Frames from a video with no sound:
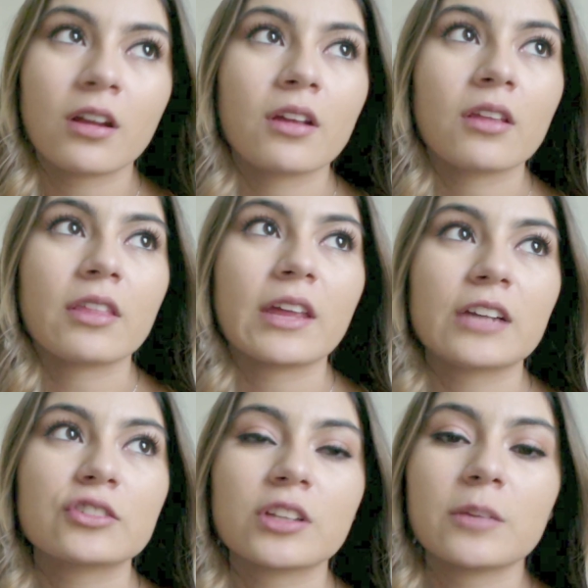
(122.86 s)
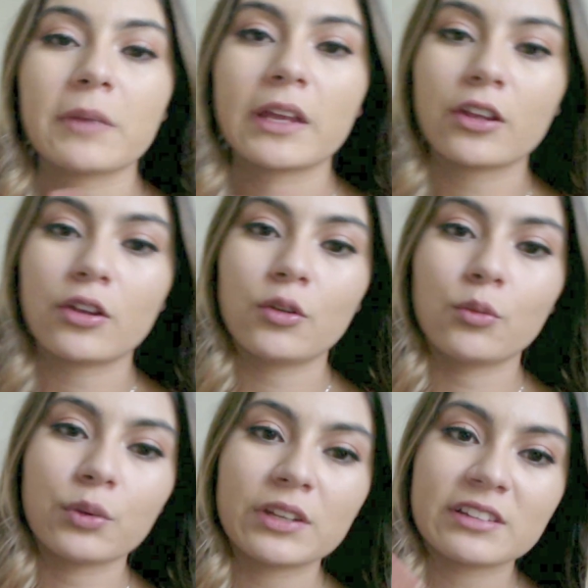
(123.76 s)
they actually make you
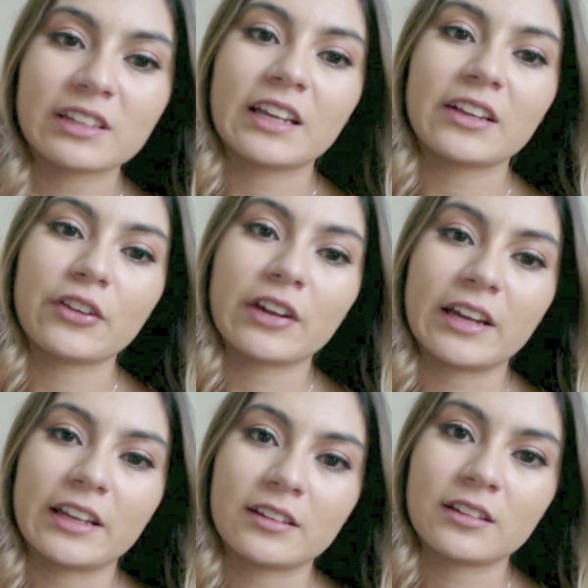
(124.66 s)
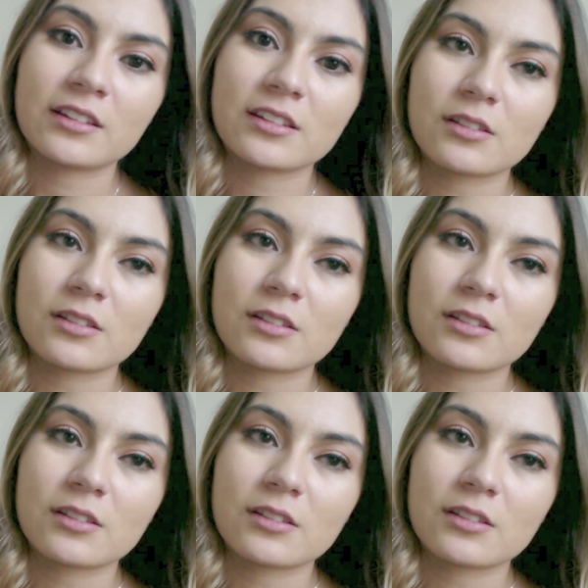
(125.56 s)
rescan your hands,